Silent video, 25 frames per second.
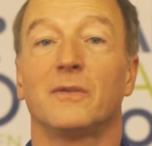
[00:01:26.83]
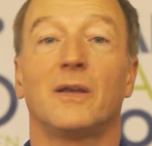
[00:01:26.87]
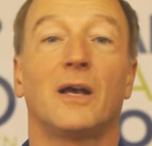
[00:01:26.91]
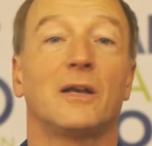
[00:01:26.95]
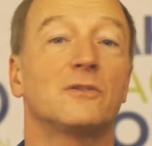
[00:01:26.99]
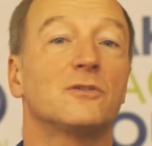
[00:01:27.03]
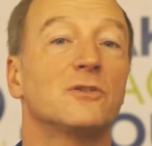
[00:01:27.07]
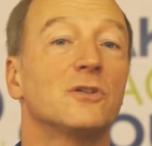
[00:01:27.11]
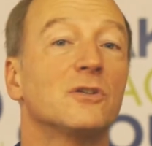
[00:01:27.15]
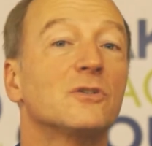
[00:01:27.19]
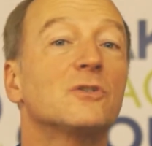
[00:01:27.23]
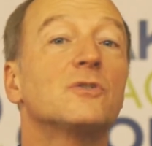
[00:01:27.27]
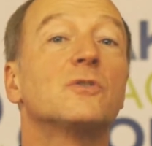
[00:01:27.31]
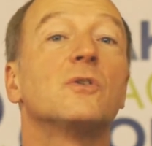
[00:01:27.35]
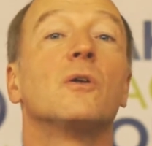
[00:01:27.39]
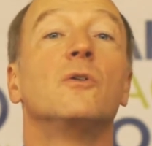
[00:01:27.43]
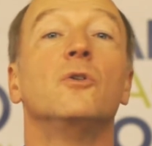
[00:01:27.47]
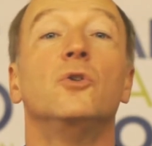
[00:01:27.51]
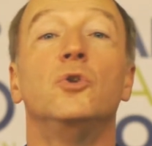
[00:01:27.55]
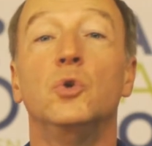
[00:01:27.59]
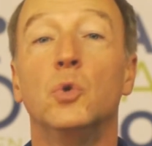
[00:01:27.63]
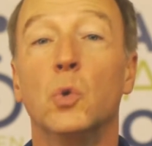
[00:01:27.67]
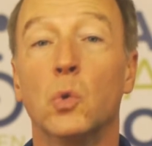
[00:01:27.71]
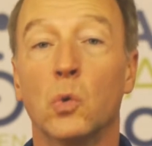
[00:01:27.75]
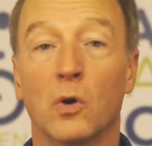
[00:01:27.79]
That's just
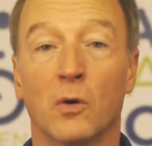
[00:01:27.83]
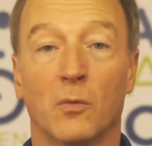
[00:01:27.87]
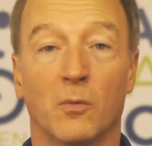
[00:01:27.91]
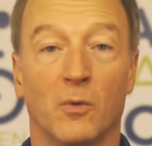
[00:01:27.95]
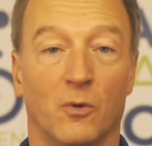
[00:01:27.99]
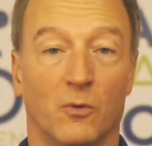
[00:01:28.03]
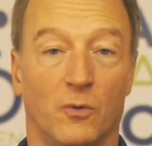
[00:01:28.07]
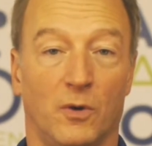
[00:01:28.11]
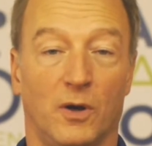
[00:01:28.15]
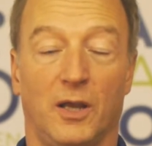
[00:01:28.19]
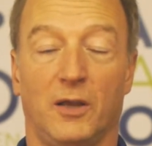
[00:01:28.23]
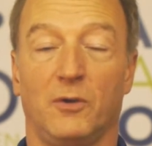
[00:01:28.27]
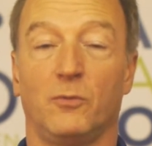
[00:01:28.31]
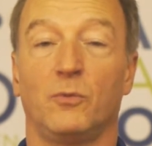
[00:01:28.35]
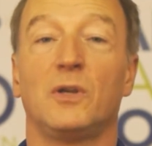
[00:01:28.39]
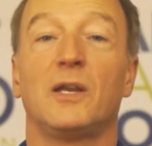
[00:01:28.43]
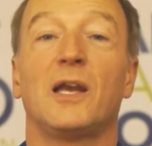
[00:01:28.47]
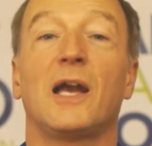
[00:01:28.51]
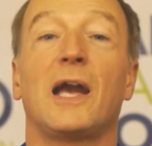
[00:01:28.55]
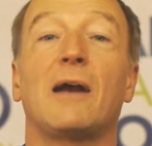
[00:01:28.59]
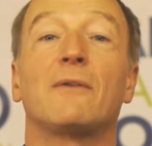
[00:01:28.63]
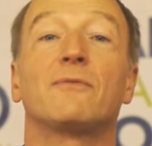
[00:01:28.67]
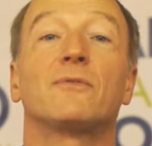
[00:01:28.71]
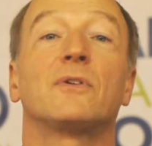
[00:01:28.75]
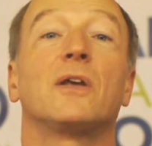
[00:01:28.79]
normal, right? We
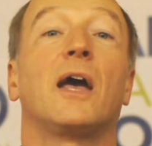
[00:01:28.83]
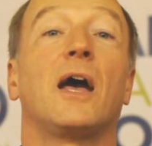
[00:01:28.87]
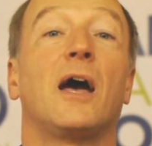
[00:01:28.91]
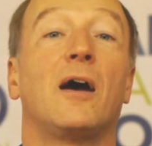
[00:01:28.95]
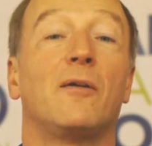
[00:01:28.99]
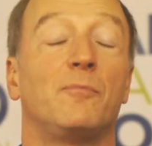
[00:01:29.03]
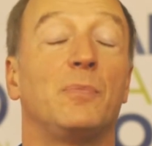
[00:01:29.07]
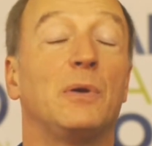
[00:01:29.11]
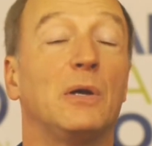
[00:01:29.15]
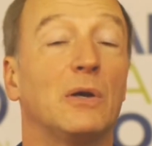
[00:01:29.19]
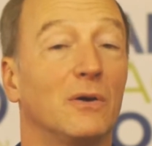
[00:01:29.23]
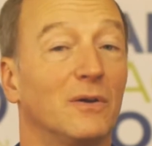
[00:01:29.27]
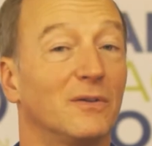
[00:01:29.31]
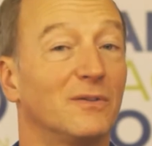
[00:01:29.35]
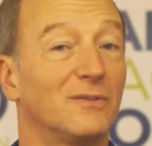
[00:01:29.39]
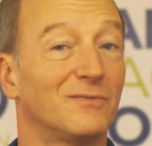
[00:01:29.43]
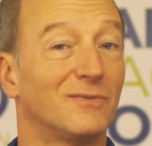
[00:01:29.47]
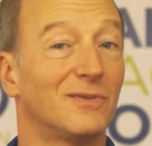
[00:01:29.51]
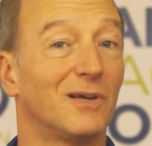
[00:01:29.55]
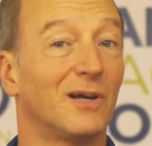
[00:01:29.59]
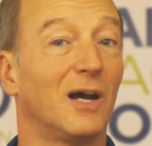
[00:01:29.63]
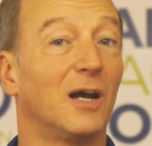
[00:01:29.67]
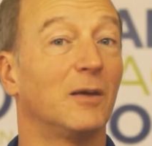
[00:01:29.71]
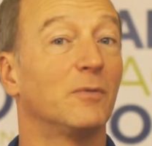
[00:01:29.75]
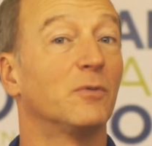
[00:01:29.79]
have to have periods of
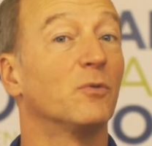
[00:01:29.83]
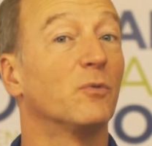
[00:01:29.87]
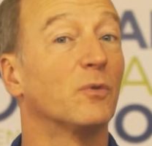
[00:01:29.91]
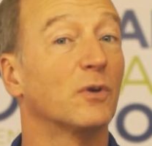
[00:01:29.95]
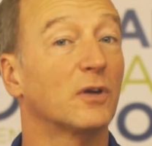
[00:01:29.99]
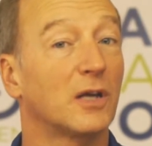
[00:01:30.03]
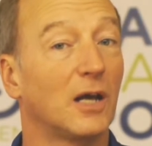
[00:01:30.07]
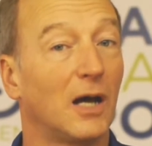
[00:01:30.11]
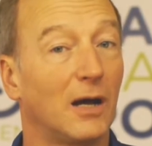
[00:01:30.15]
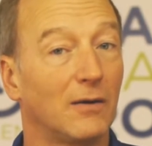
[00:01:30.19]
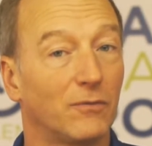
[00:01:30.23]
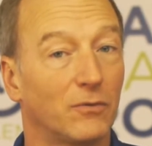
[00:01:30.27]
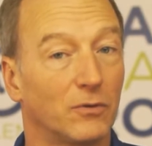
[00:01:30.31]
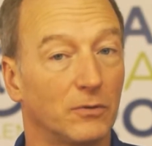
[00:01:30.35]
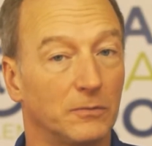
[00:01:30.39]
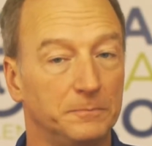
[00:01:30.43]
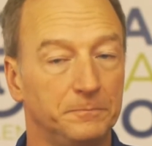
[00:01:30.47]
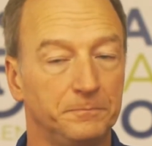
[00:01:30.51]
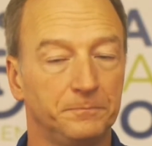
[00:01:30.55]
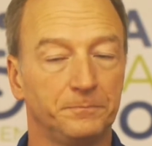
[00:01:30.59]
time to recover.